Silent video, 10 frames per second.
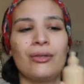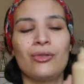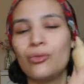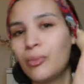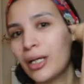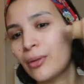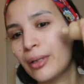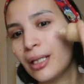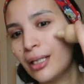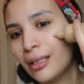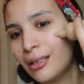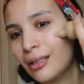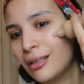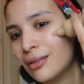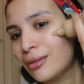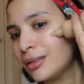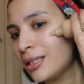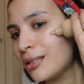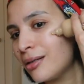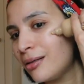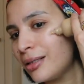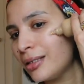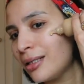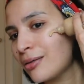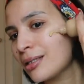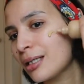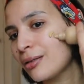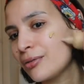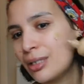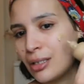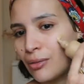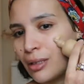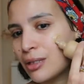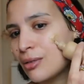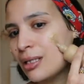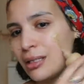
super quickly. So that's the only downside of this one as well,